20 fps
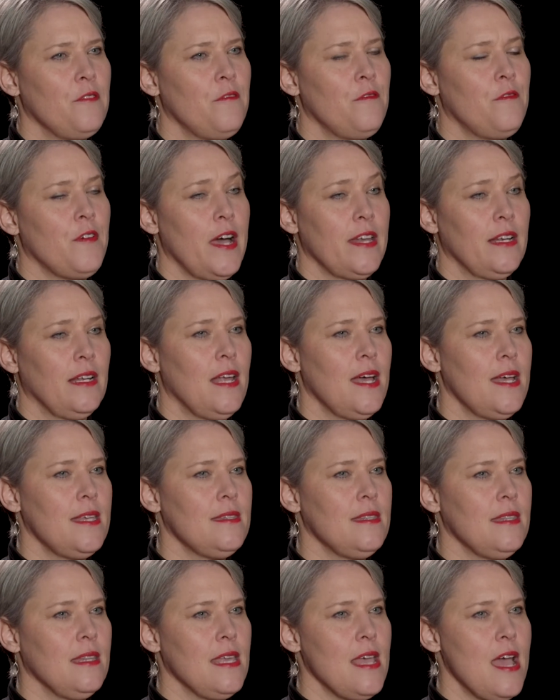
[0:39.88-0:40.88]

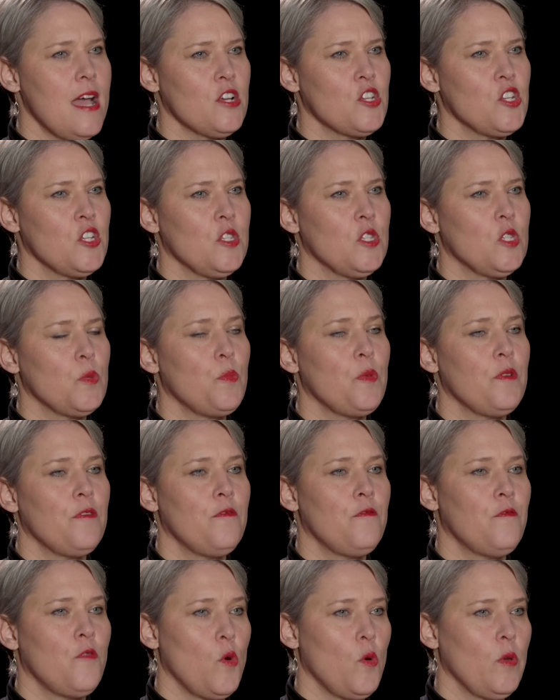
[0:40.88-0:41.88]
finalising the actions
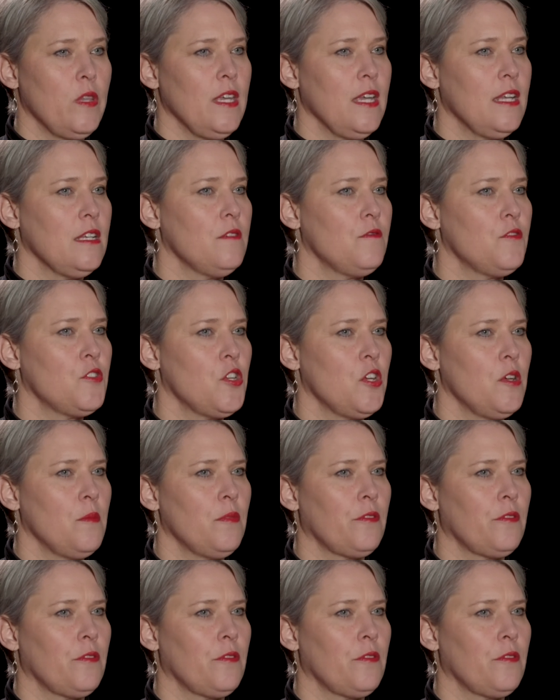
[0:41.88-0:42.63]
before the end of term